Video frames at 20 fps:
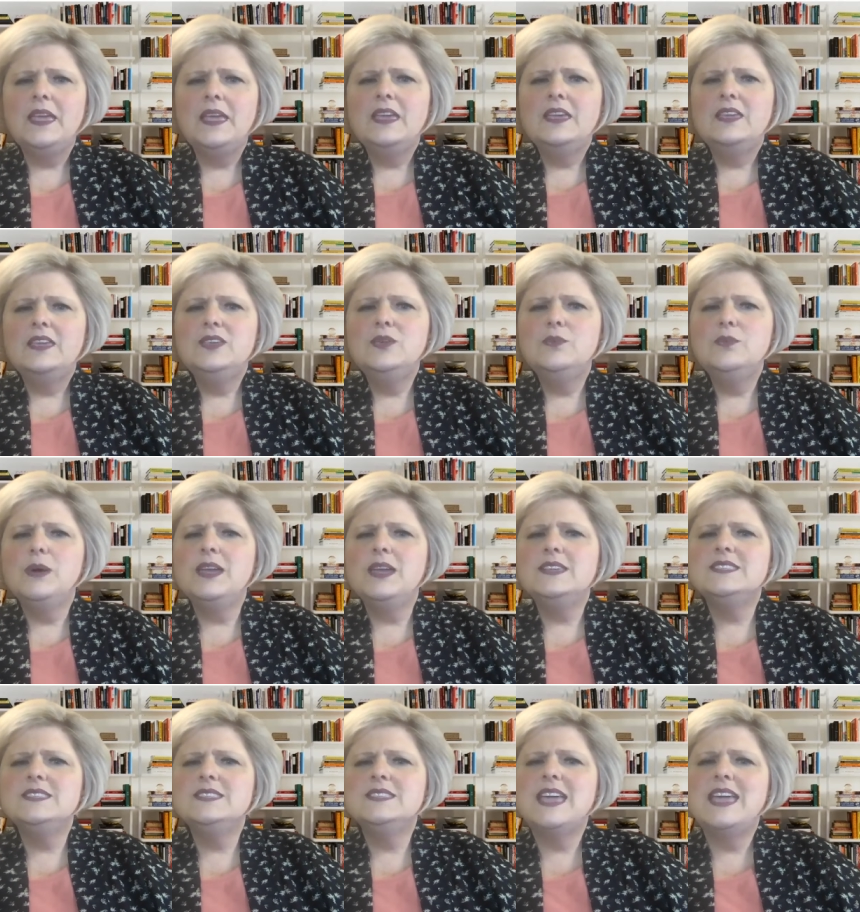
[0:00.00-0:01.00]
you might
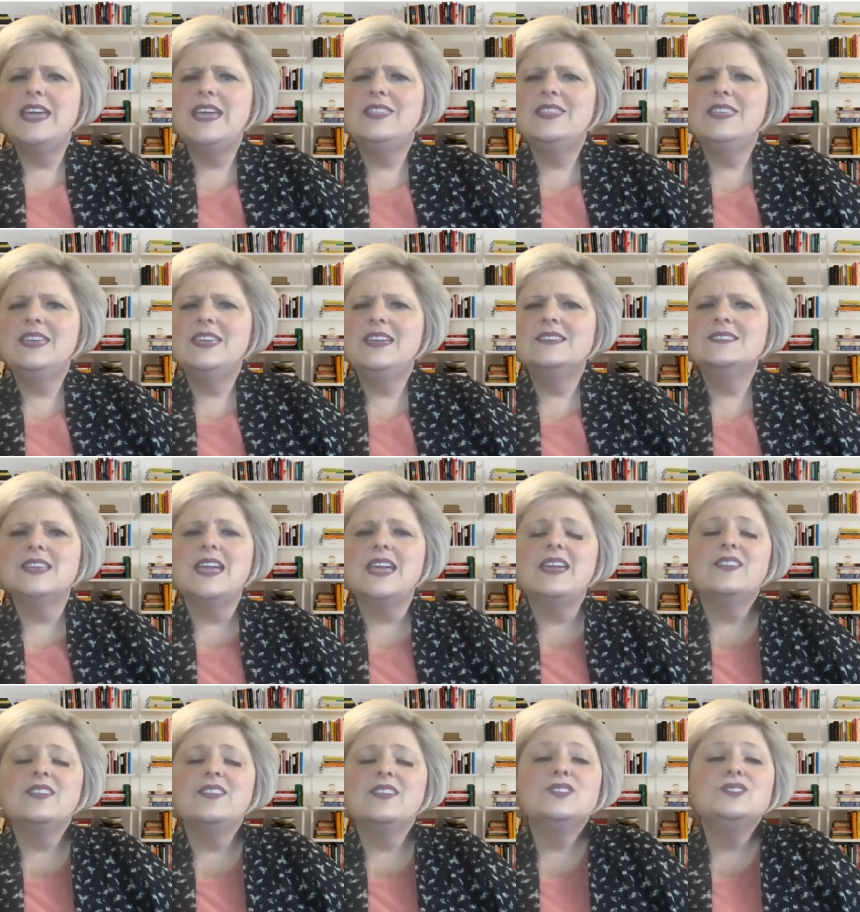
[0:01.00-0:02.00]
say things like
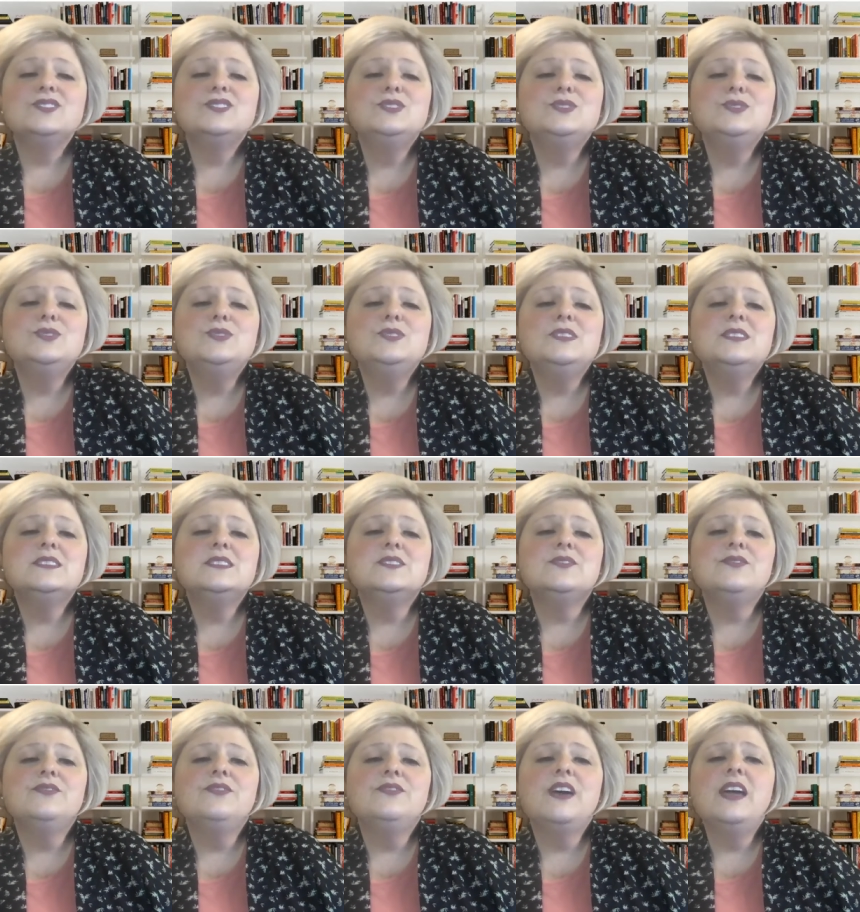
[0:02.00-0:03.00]
the student is
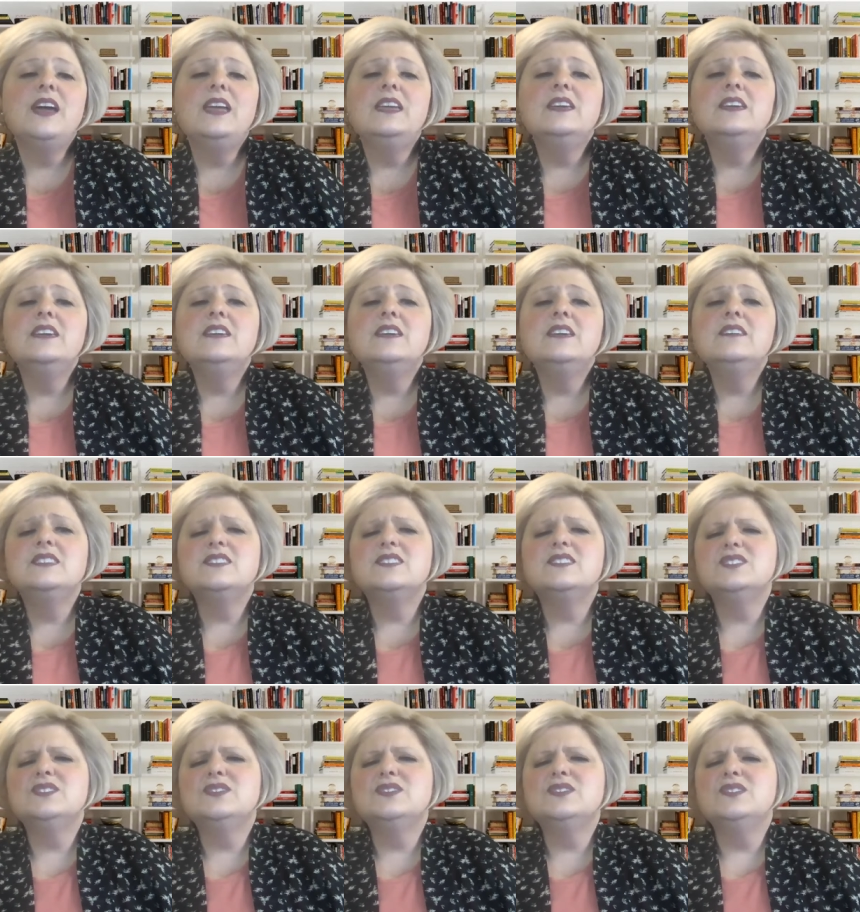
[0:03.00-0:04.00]
defiant, the
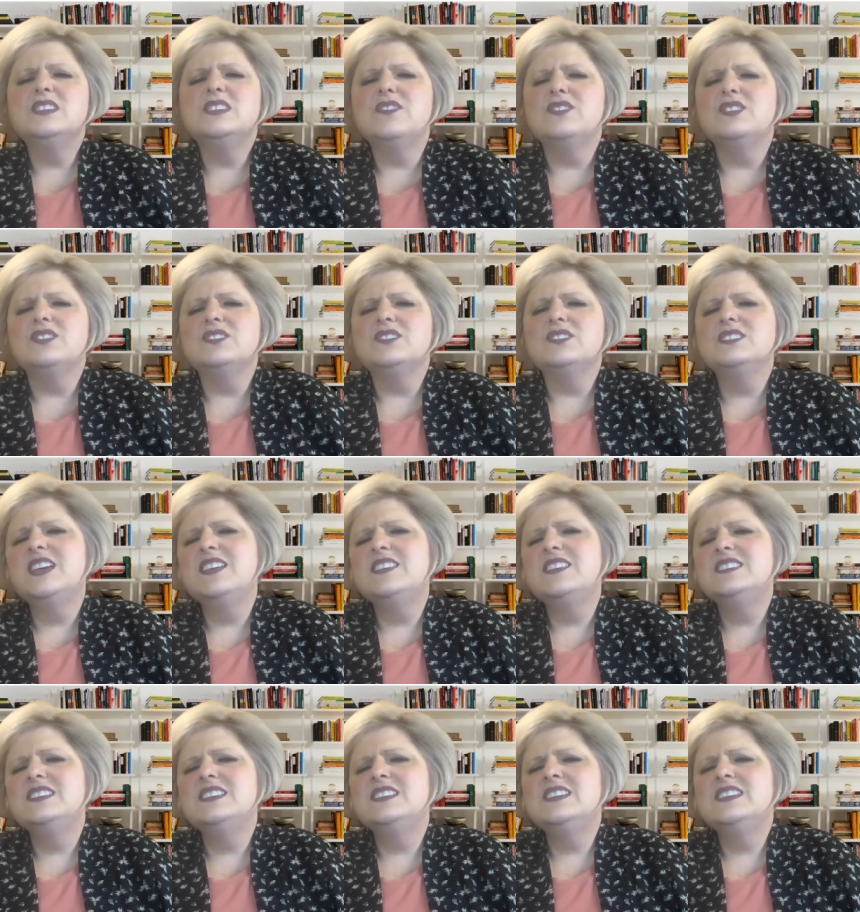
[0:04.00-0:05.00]
student never
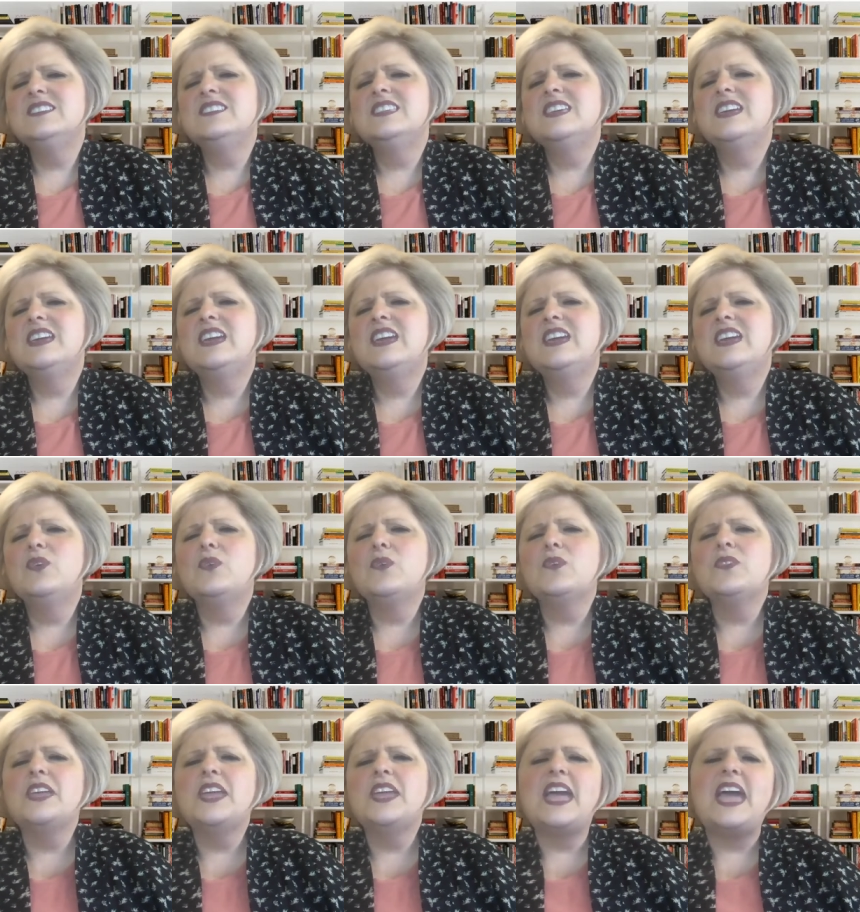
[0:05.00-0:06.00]
does anything, or
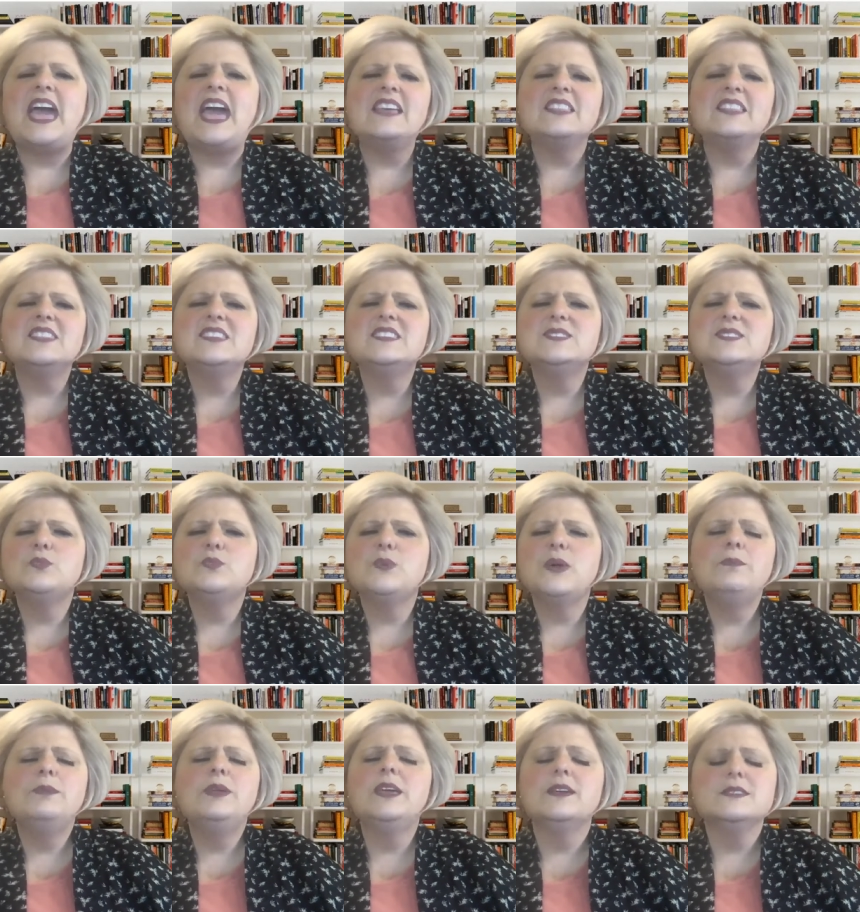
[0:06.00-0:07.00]
they act this way
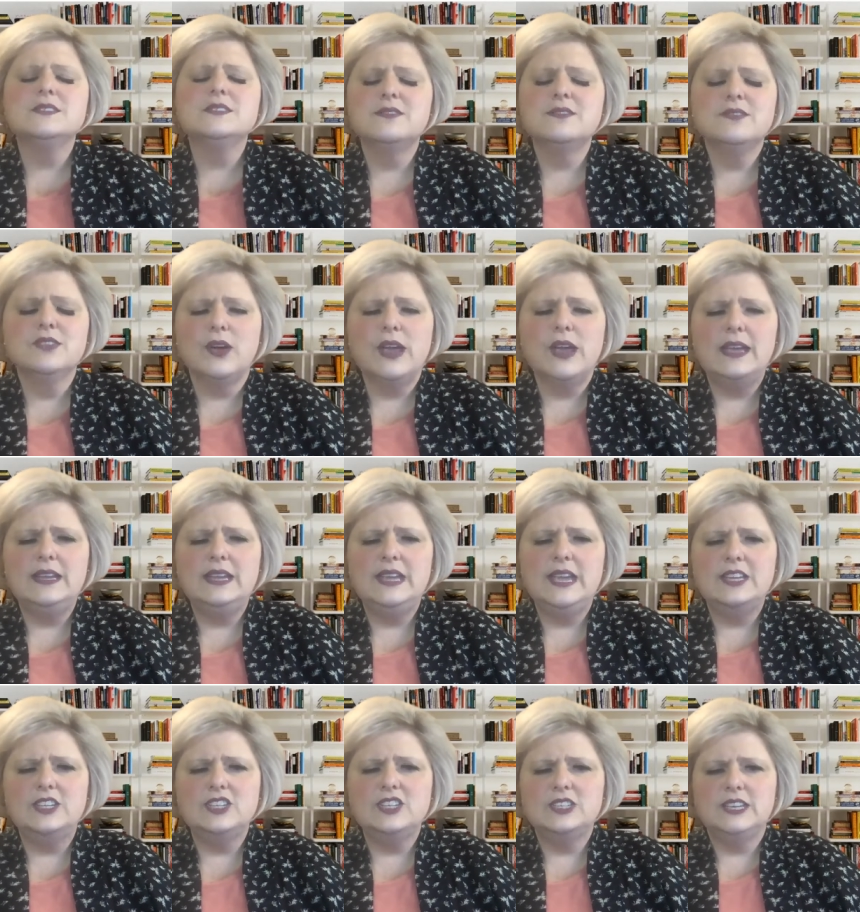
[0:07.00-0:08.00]
because of their
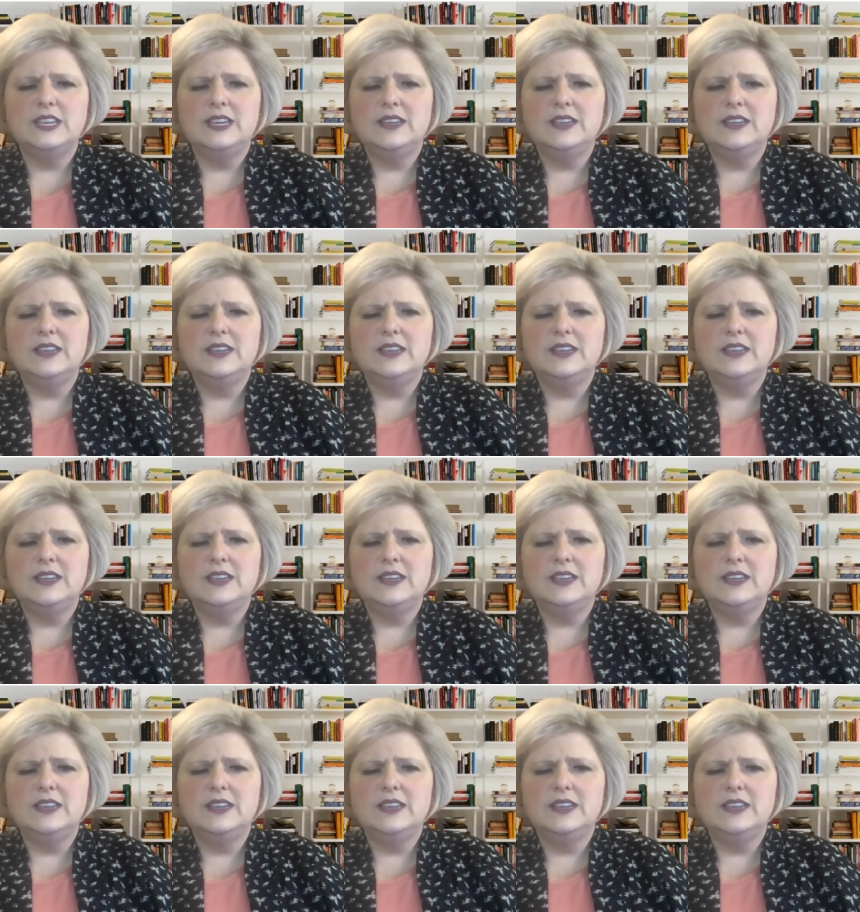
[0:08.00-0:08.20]
ADHD.